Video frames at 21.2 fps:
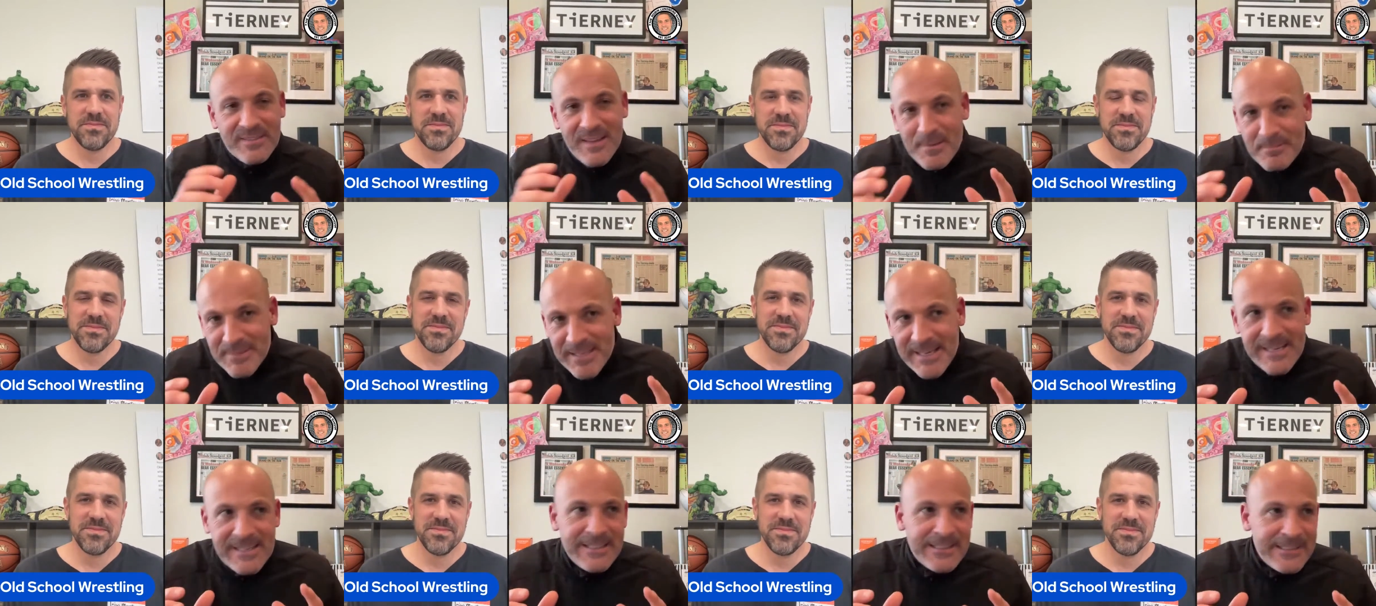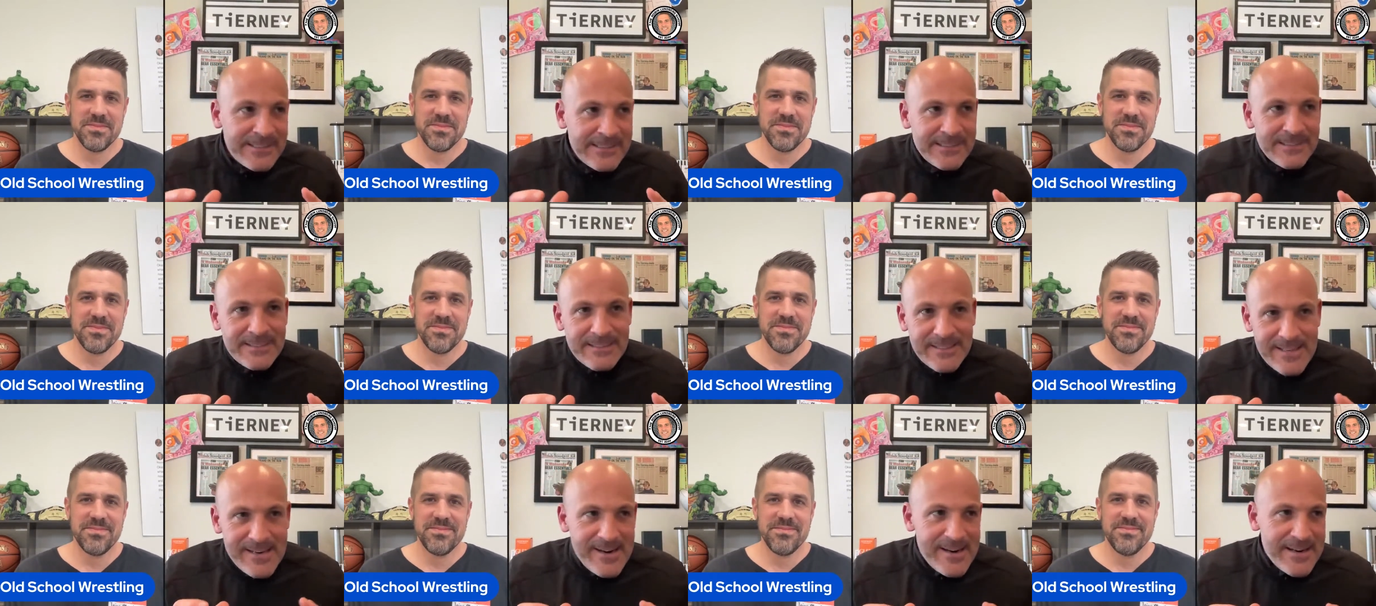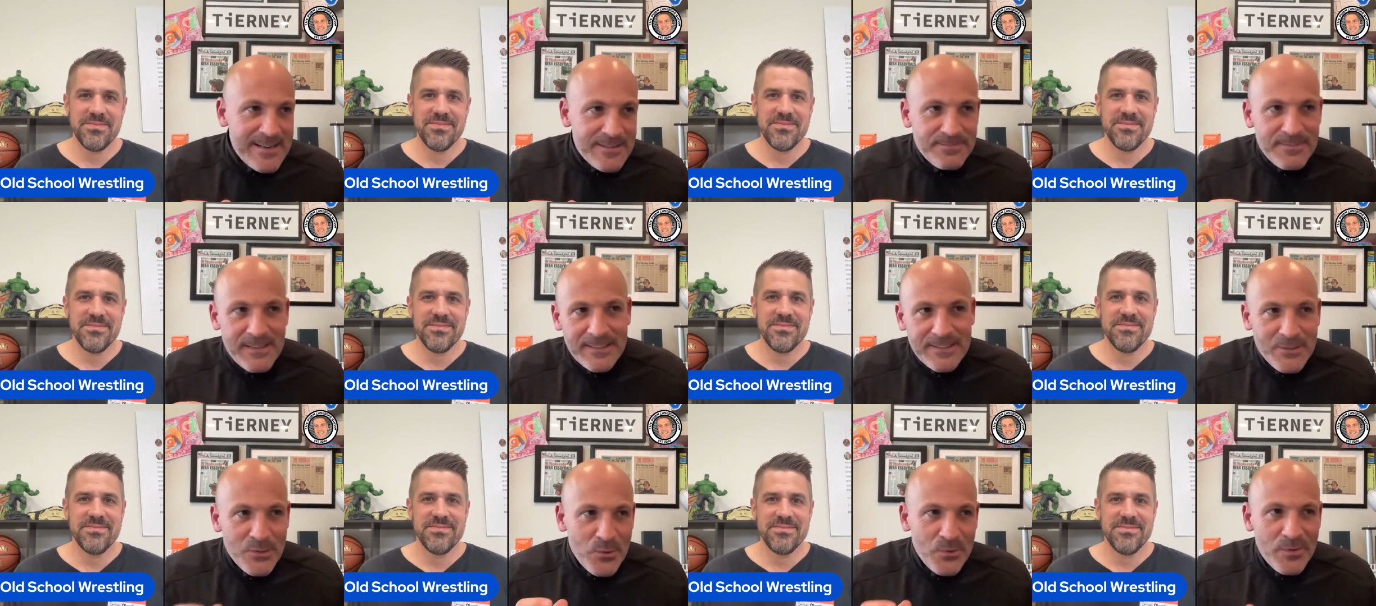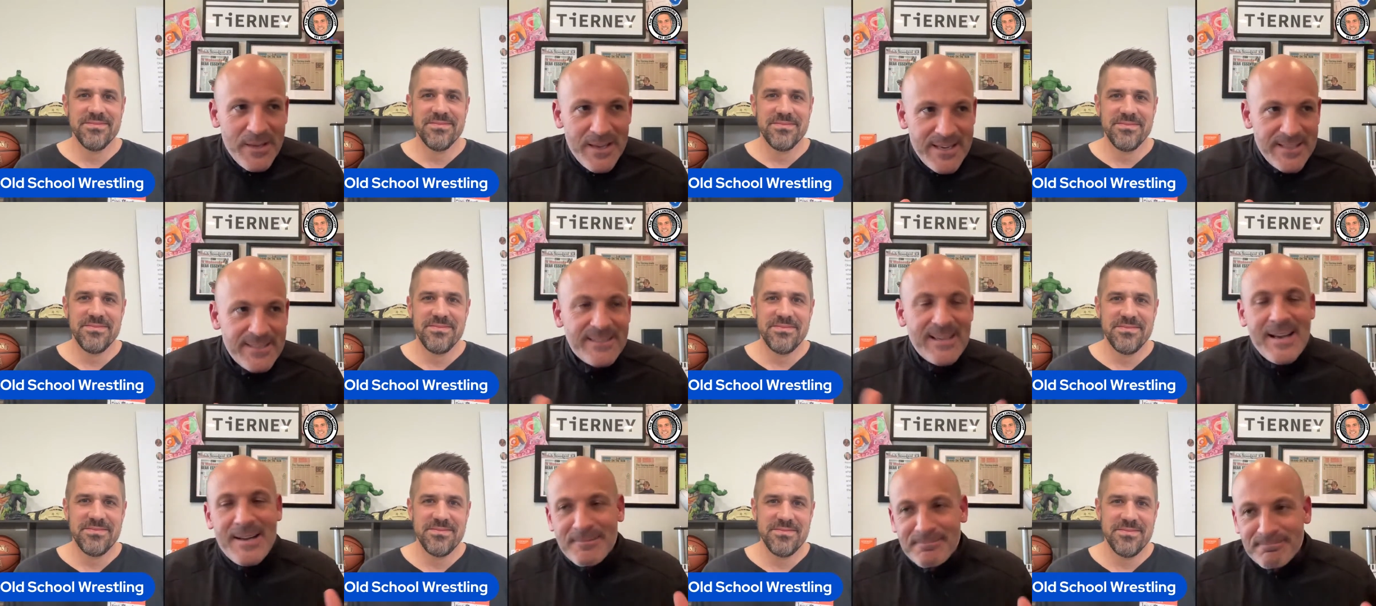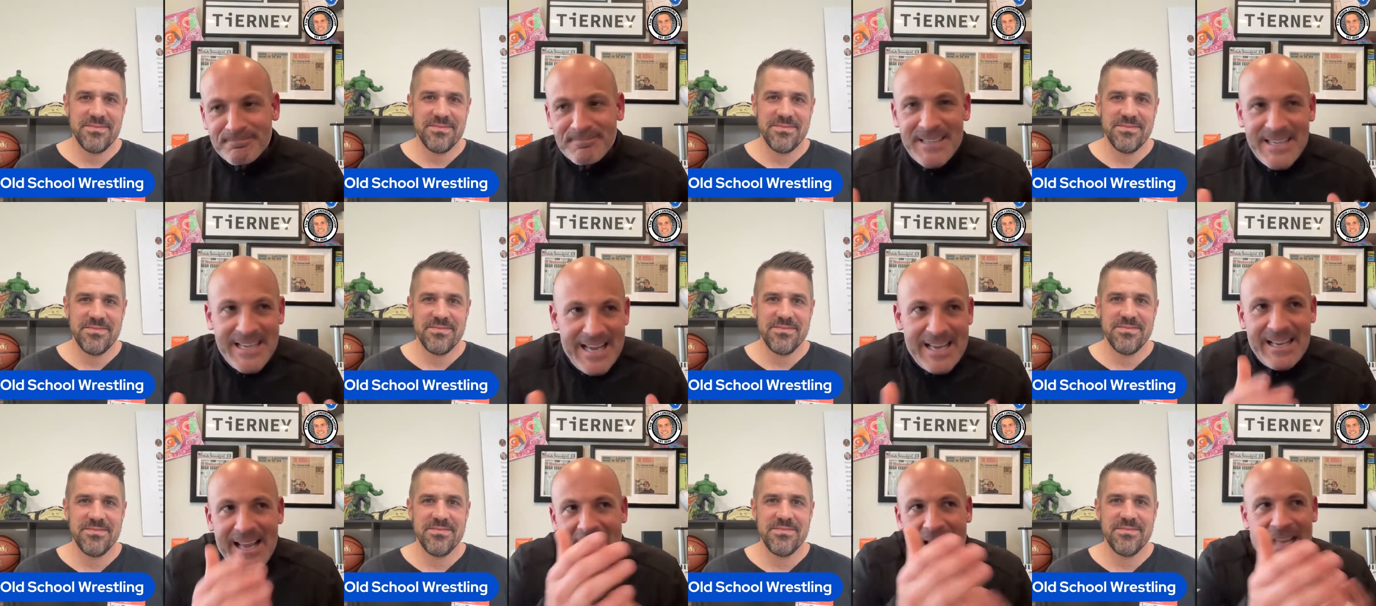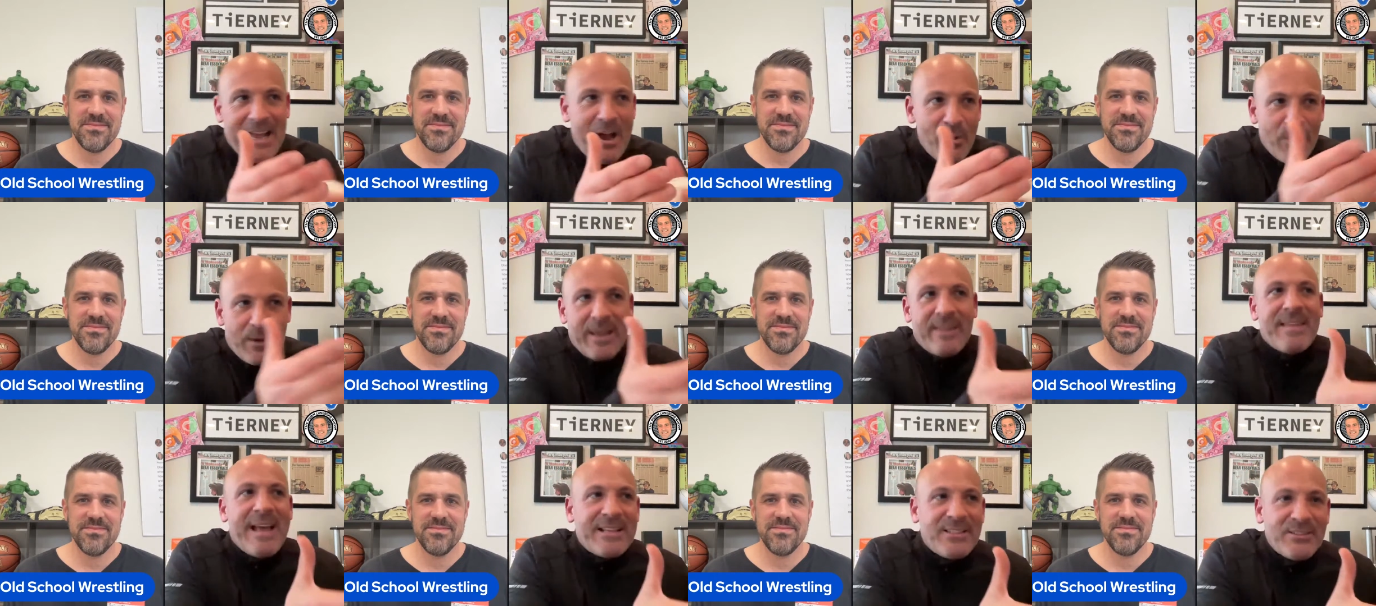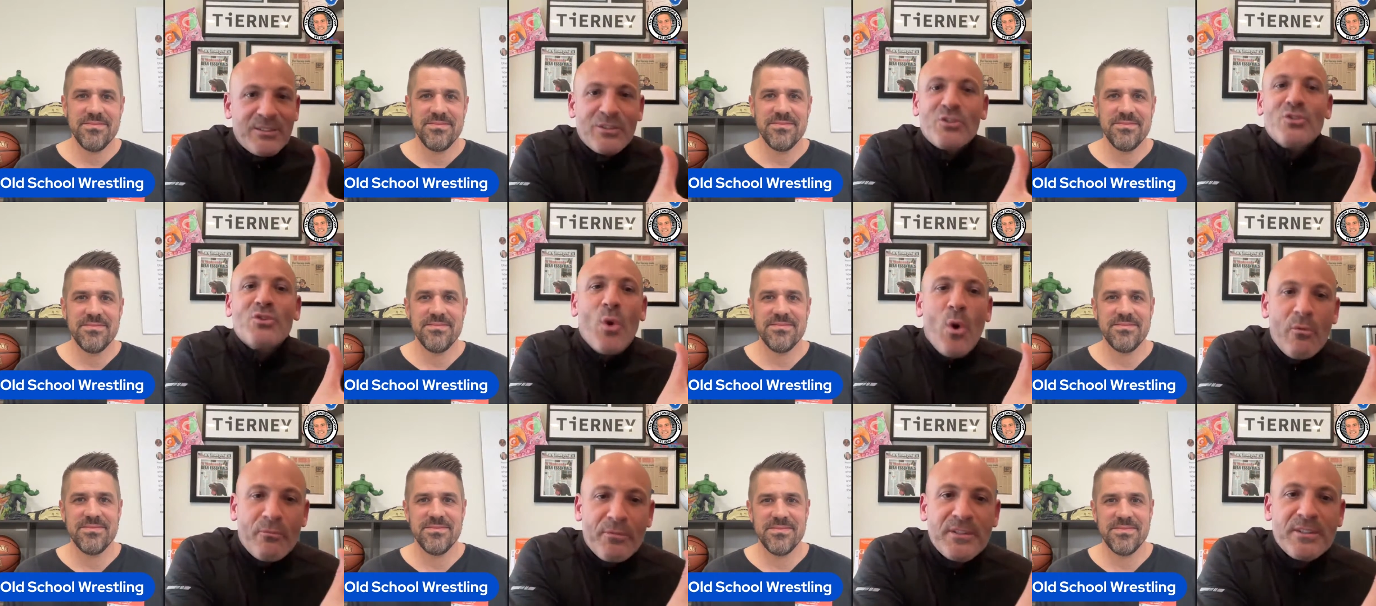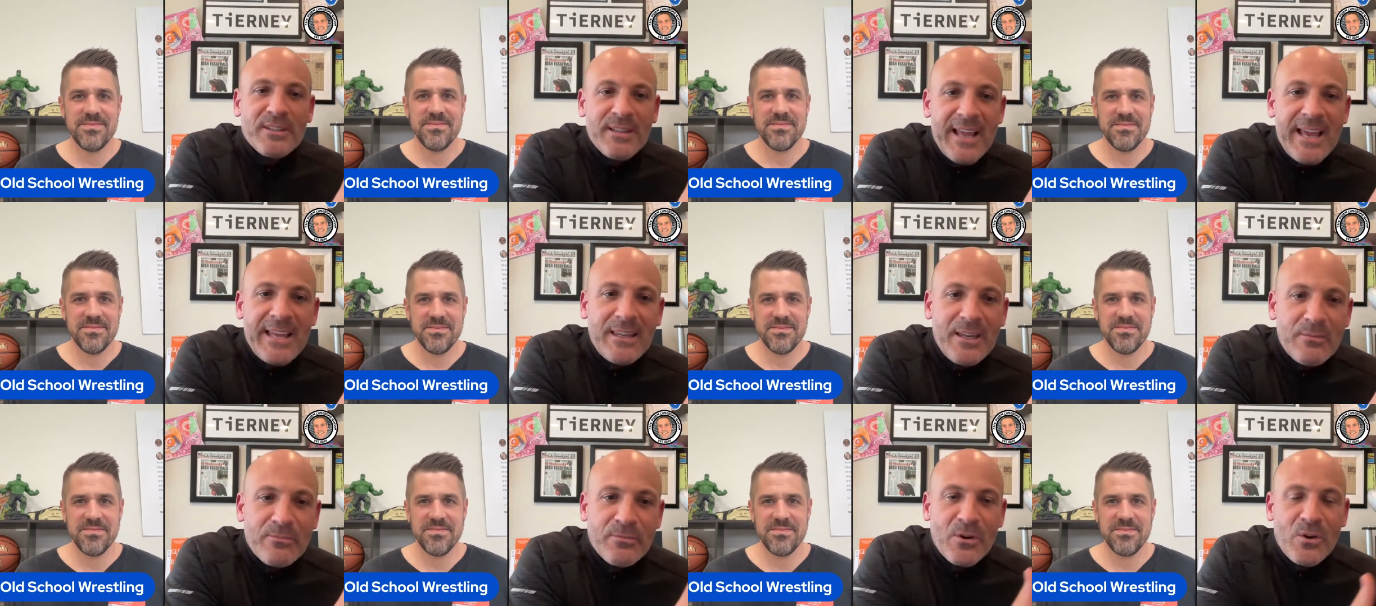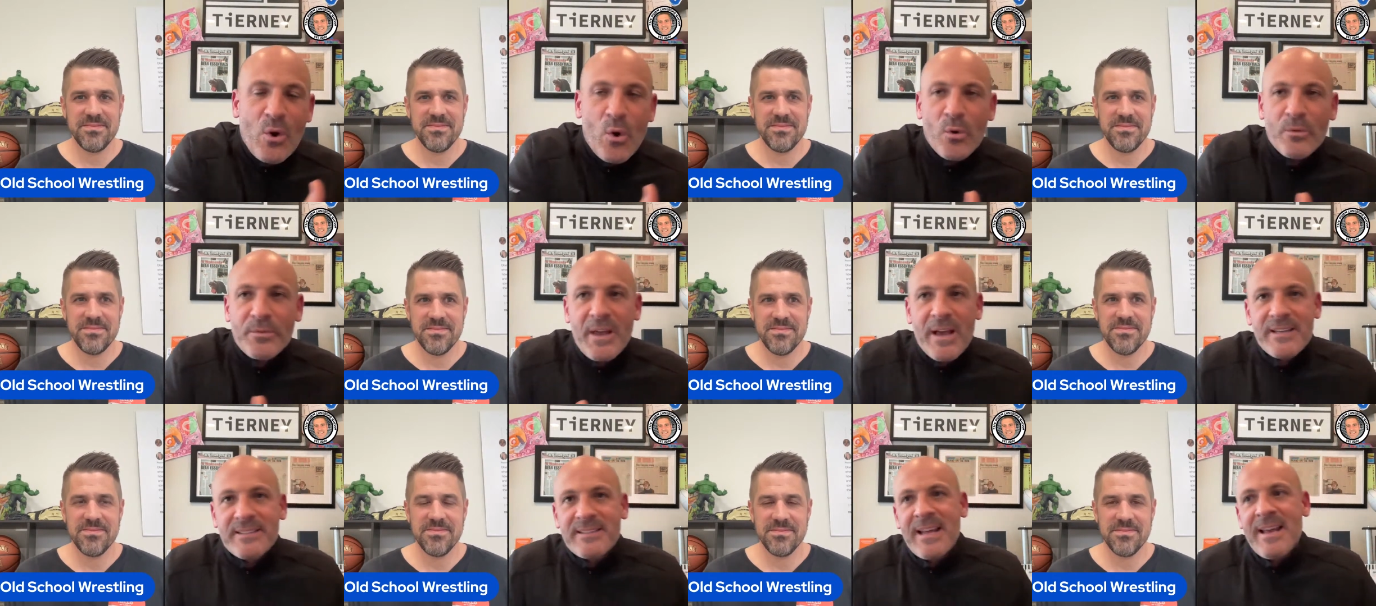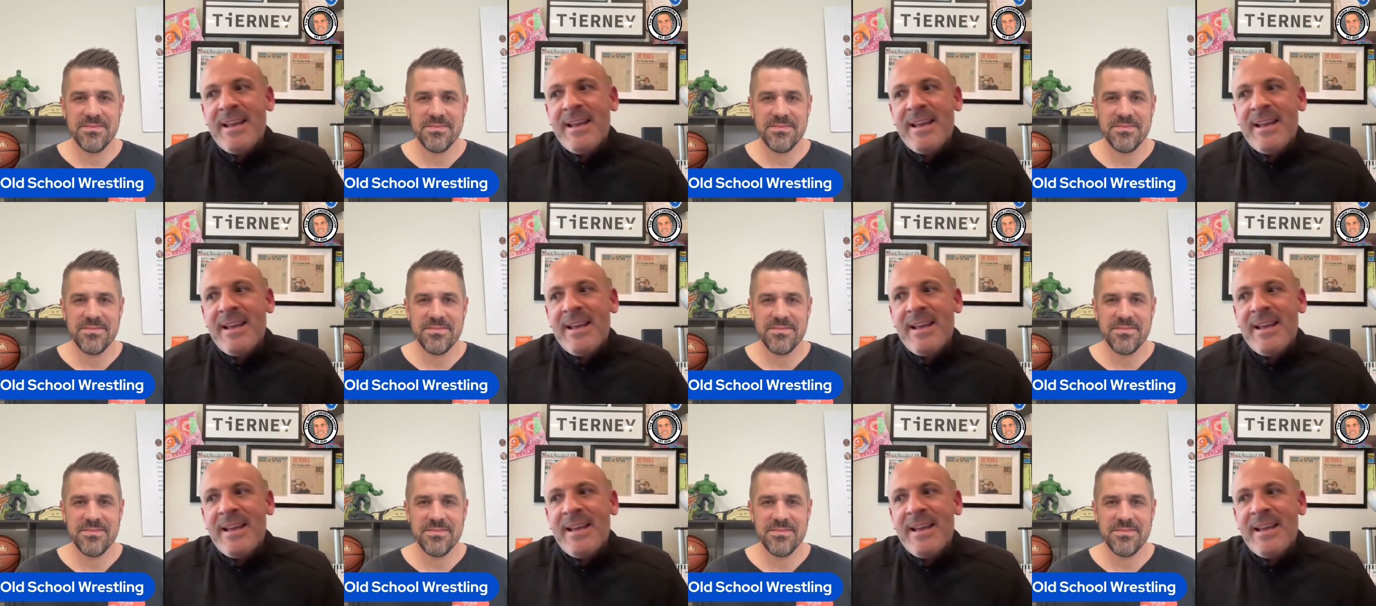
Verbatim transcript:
Speaker 1: I'm like, all right, if I do this, um, I, I okay, that's the softest landing for Goldust.